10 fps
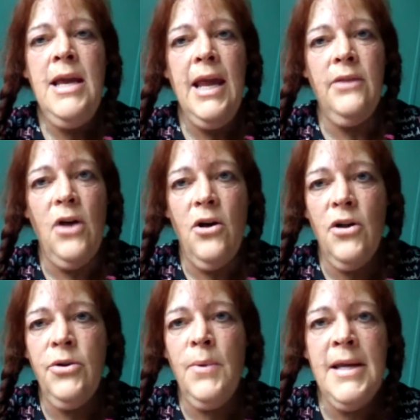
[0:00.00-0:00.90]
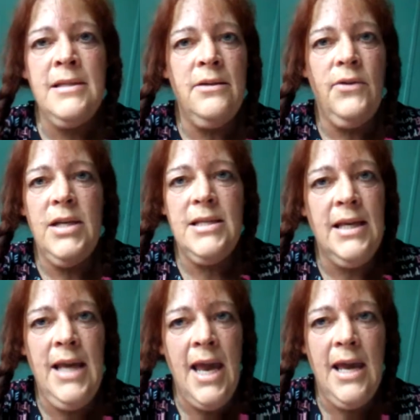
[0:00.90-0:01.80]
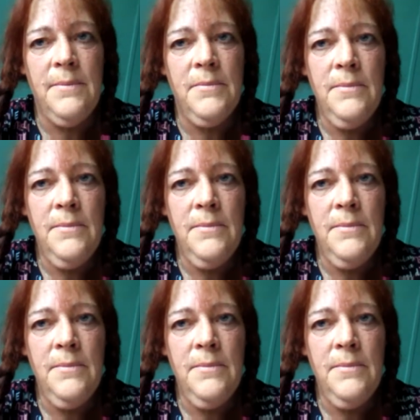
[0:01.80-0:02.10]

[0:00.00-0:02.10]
and all the rest of it is a game.